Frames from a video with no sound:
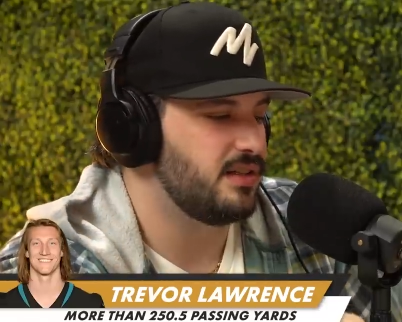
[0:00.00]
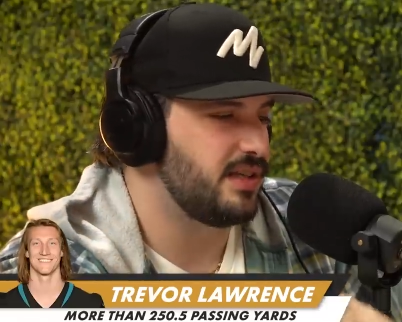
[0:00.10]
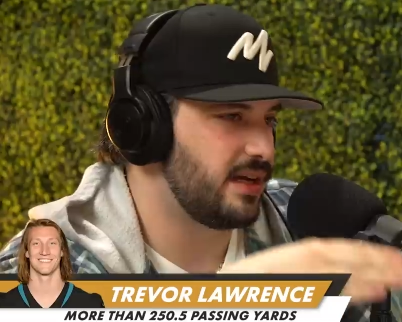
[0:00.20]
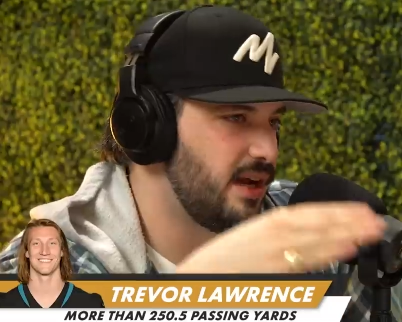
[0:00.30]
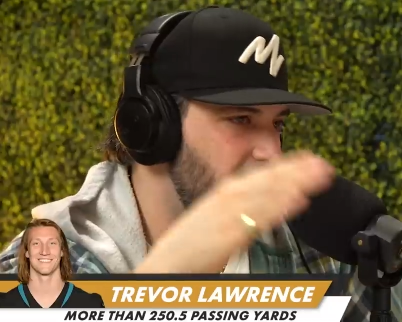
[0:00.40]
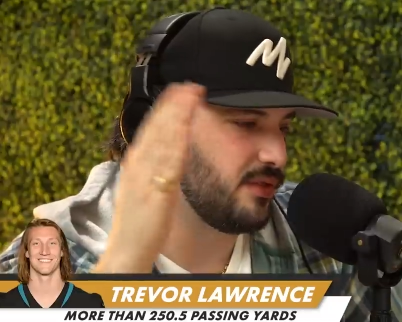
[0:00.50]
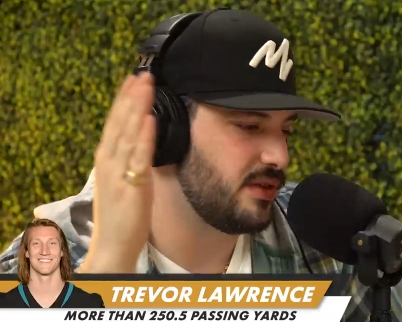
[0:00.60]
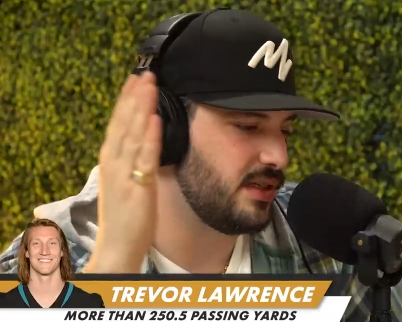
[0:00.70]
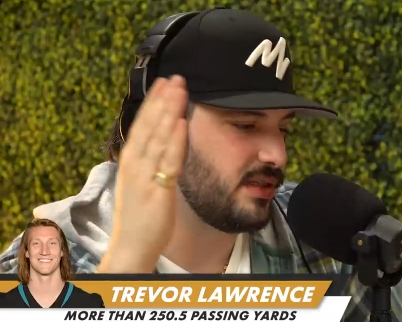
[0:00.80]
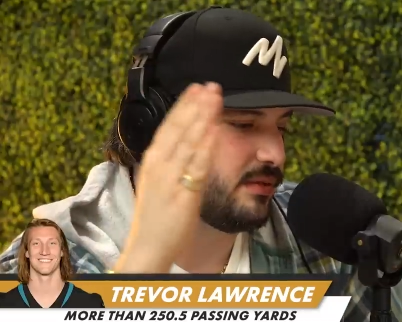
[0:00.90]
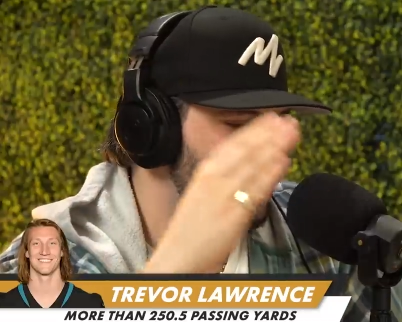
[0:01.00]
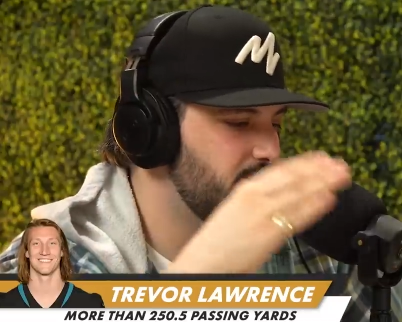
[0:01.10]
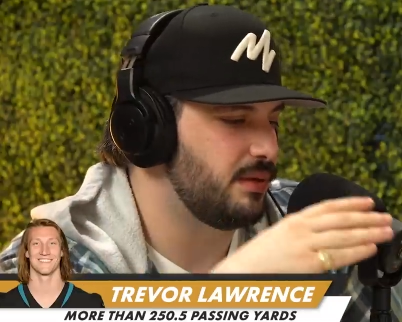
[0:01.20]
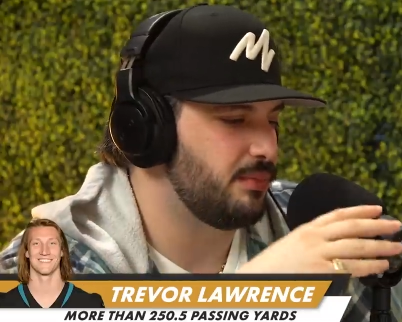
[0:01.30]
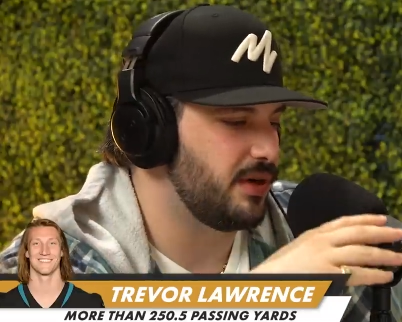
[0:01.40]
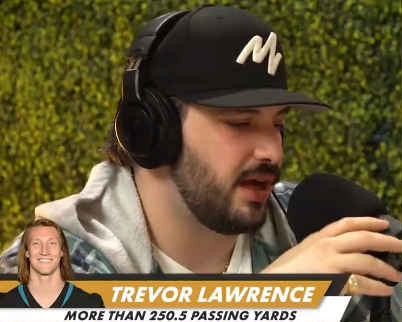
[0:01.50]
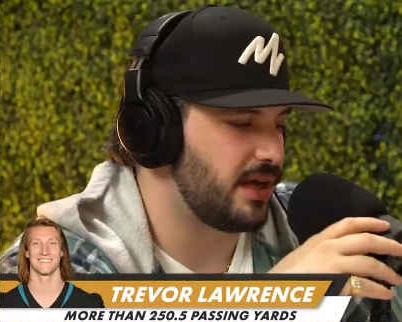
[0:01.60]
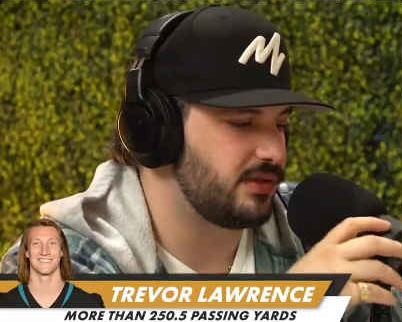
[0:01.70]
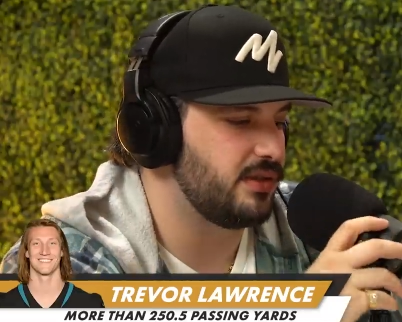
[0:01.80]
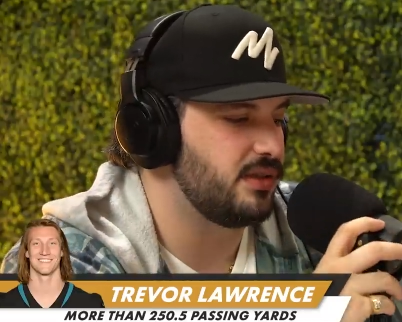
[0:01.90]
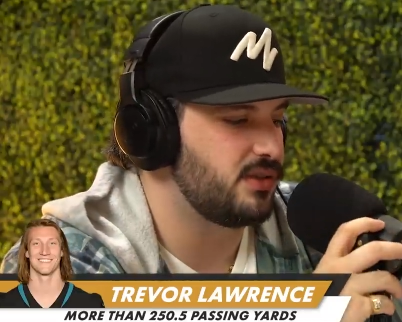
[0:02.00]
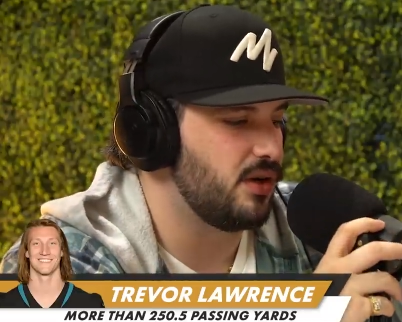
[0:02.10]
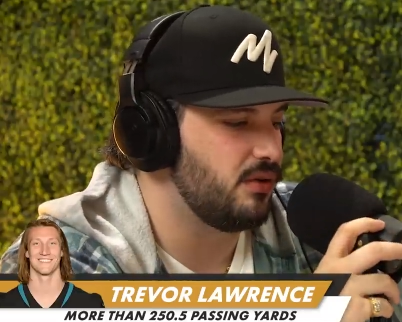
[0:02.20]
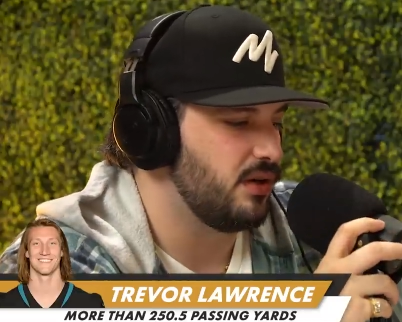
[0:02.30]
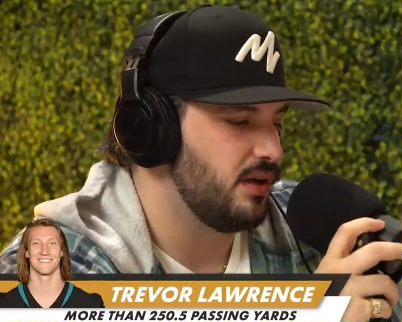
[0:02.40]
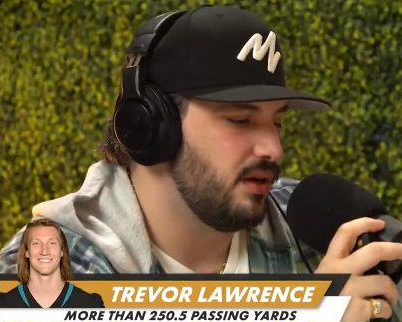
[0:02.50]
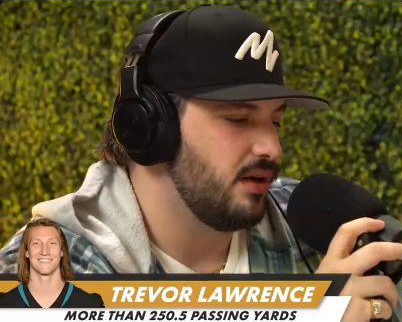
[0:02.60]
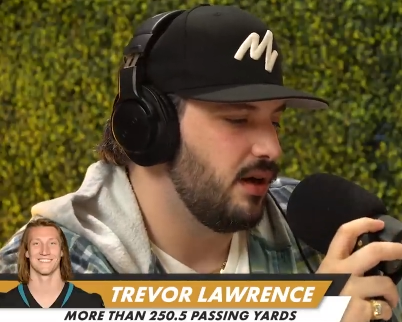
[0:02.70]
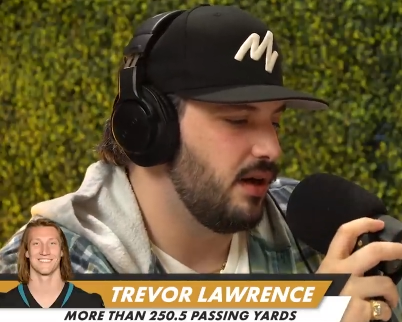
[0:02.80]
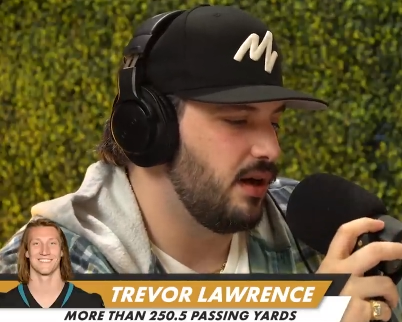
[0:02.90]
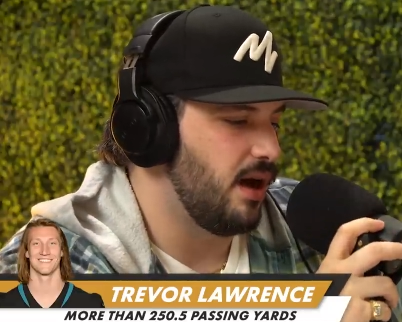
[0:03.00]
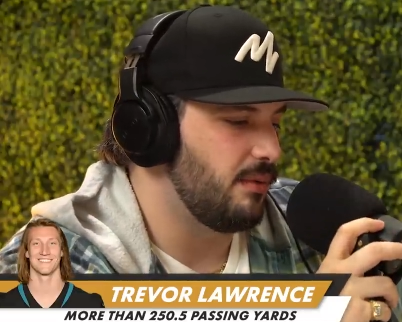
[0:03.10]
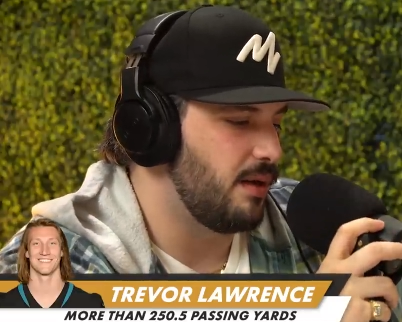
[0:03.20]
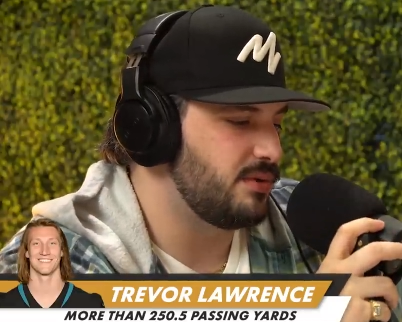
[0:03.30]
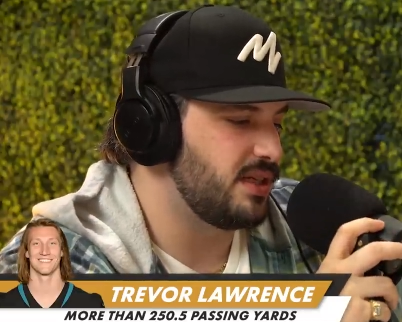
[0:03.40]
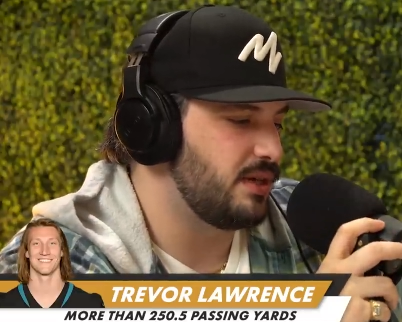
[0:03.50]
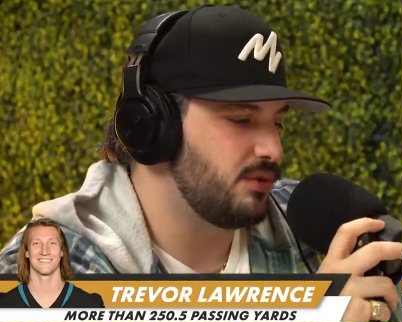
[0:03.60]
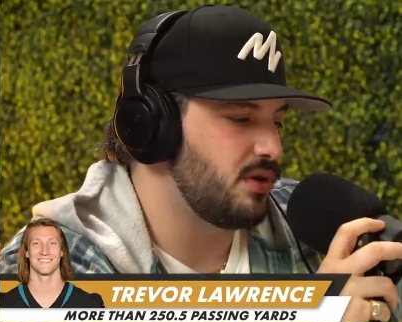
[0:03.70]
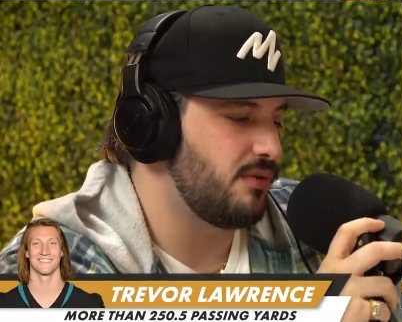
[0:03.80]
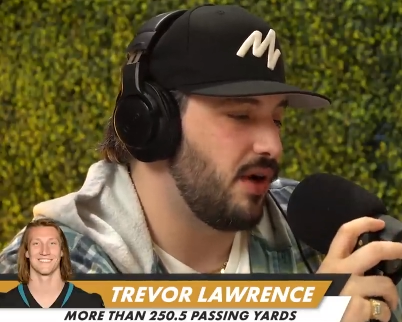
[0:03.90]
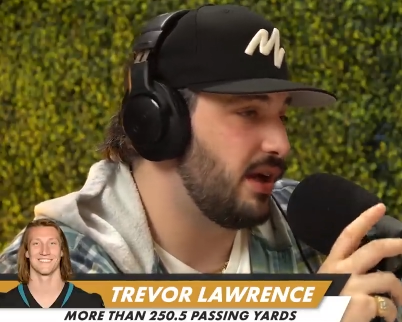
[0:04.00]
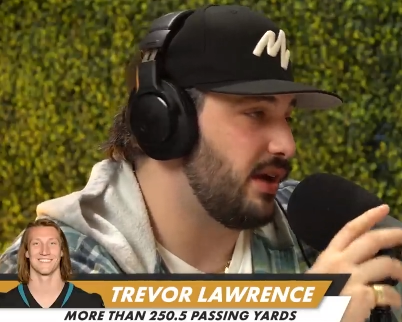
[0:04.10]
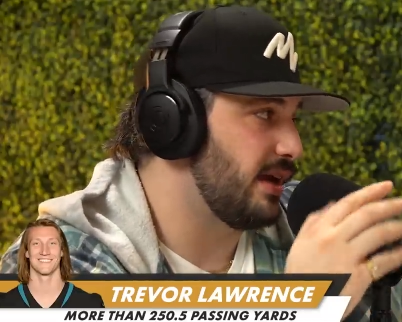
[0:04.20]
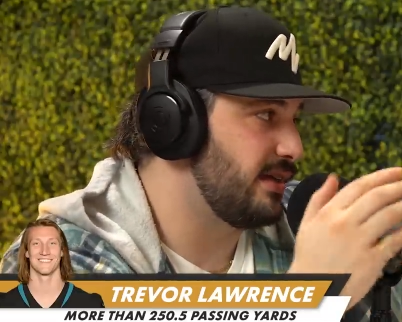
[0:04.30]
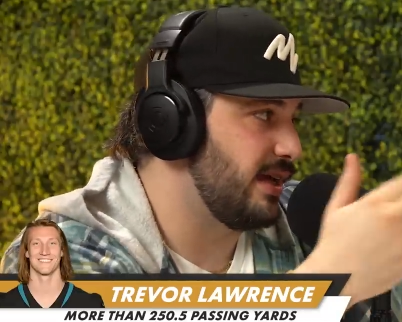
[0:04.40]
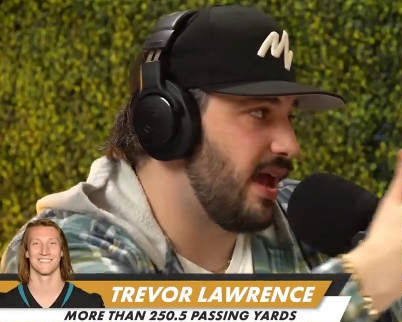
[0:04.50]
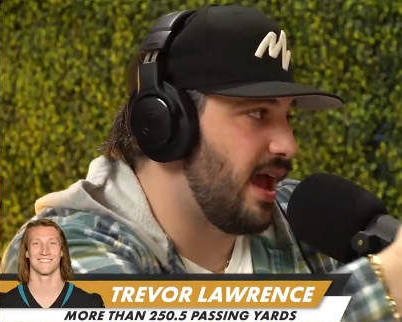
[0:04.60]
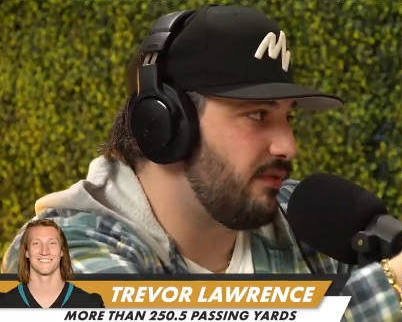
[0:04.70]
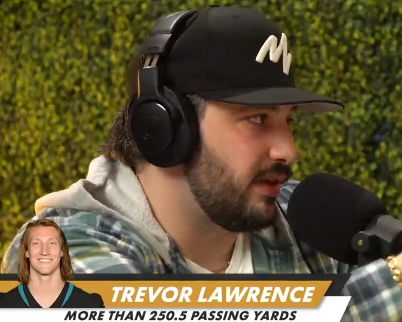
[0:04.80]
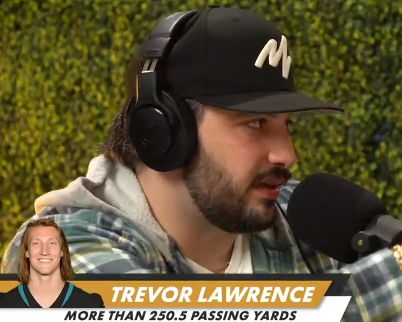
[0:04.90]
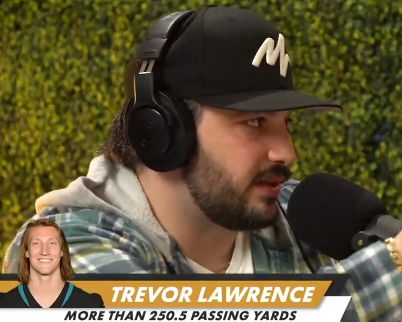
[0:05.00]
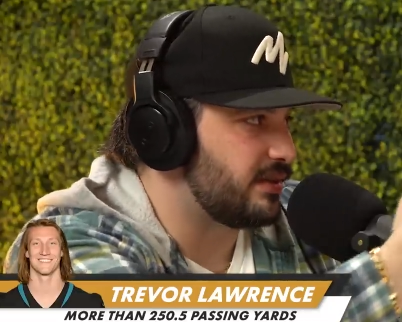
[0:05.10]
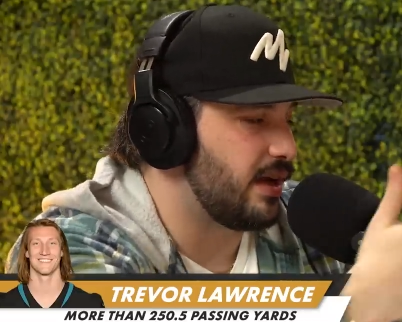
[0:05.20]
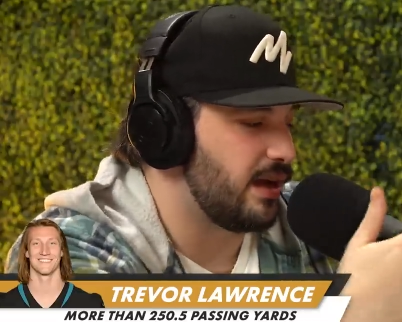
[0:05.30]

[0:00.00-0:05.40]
Speaker 1: Second half of the season, he's been pretty excellent. So I'm sticking with Trevor. I did have, like Nick said,